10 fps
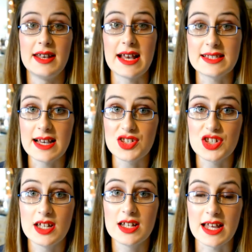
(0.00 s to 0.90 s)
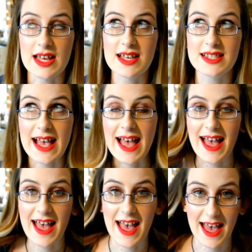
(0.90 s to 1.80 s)
Next section is
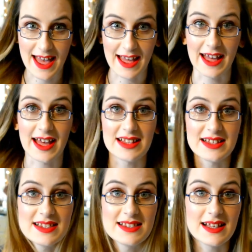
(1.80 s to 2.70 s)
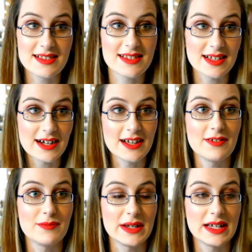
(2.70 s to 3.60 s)
hair, and since
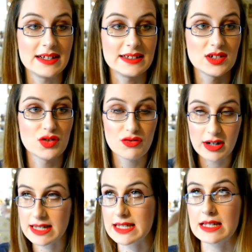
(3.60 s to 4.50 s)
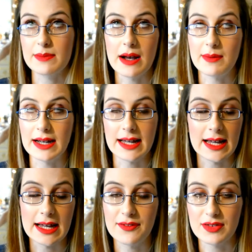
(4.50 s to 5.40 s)
I've been crazy about my
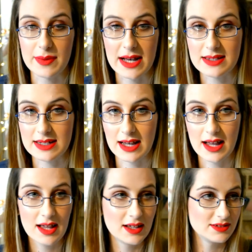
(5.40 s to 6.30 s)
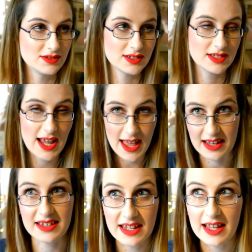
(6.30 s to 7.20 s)
hair for the past
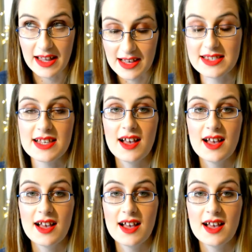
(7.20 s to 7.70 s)
10 years,